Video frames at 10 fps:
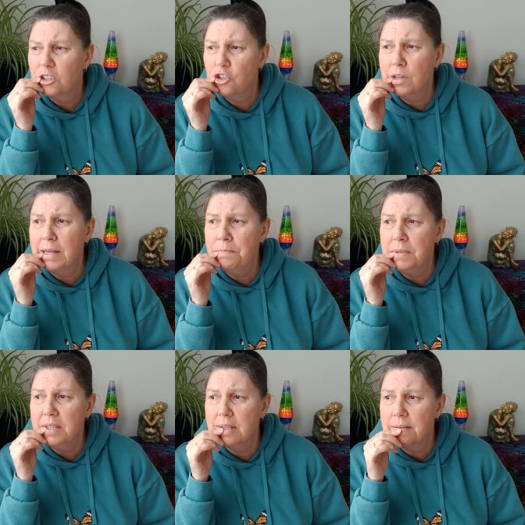
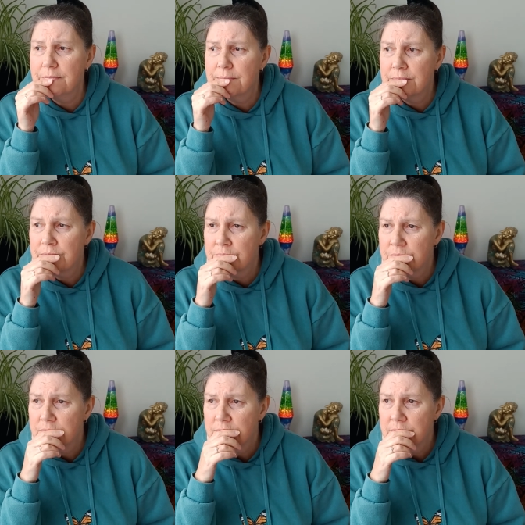dreams
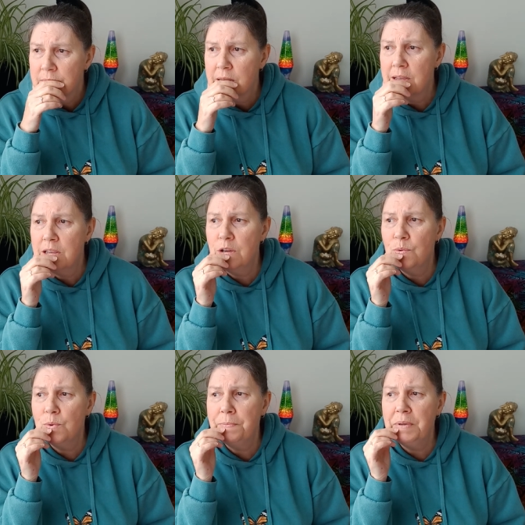and
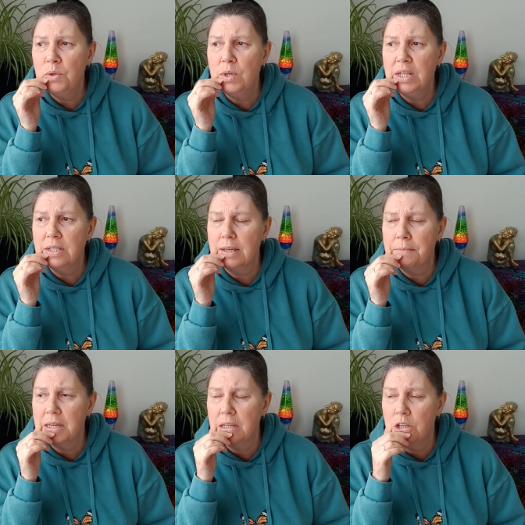you were building
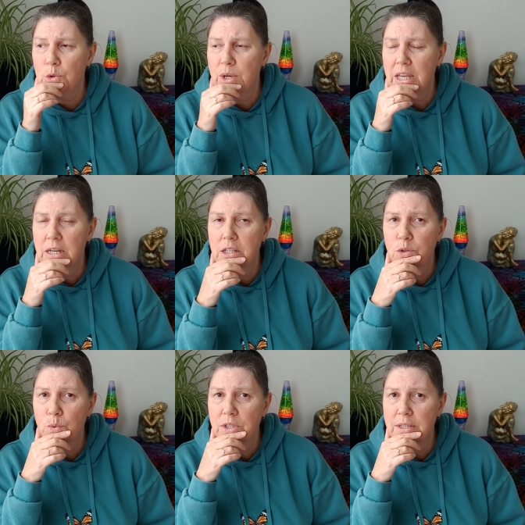something and you were headed
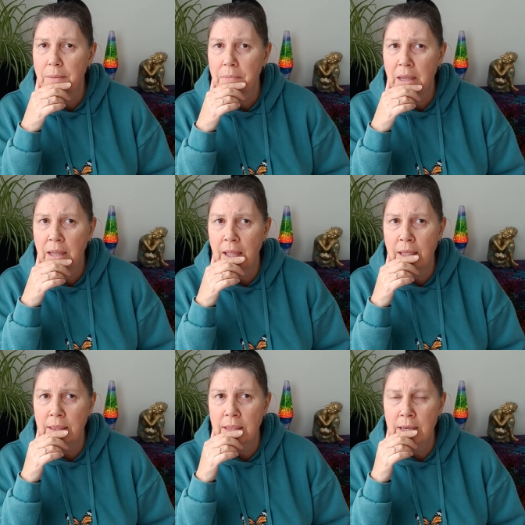towards something
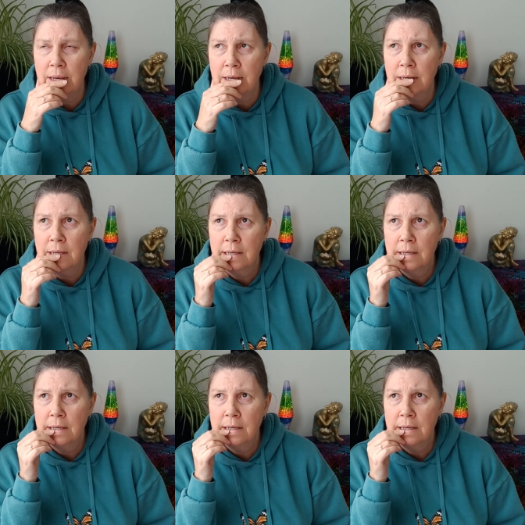and then